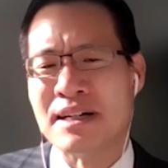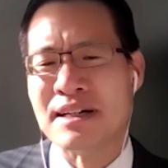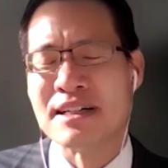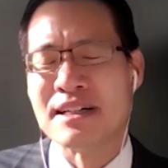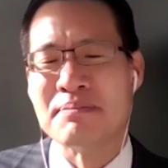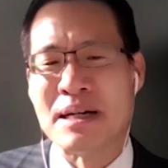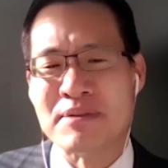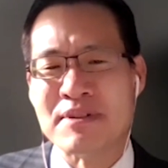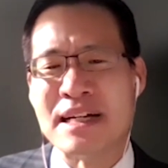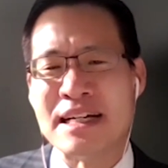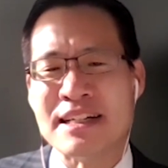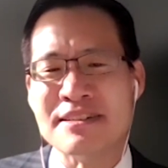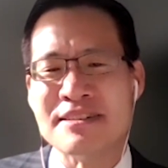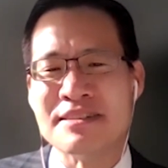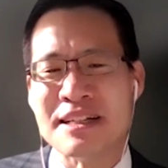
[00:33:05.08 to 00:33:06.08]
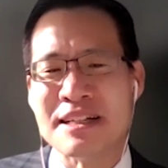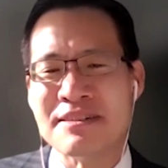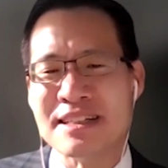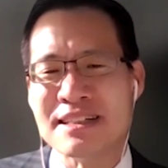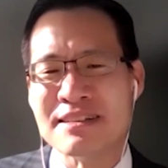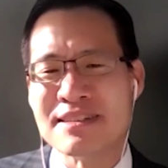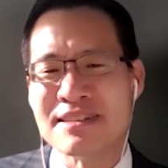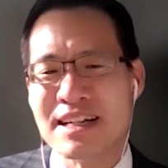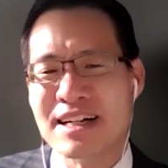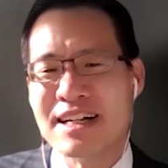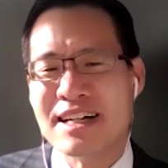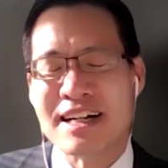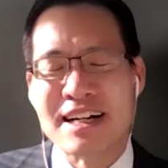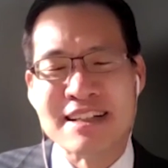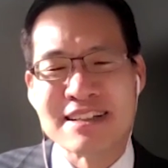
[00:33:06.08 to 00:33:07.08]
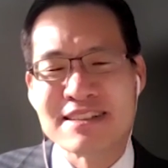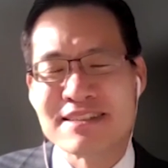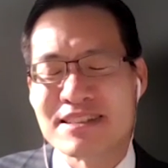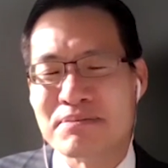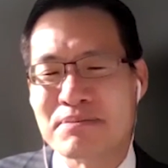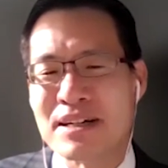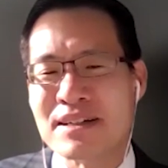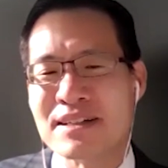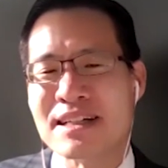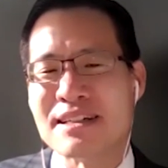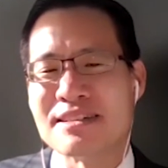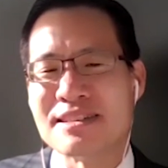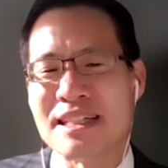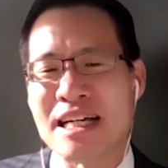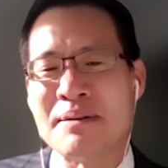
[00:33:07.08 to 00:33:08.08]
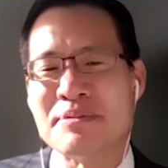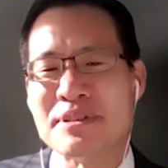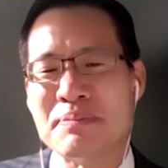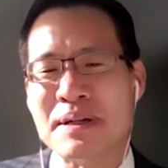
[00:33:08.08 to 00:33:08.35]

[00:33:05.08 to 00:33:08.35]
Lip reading: commemorated. So there were these, I think, symbolic steps,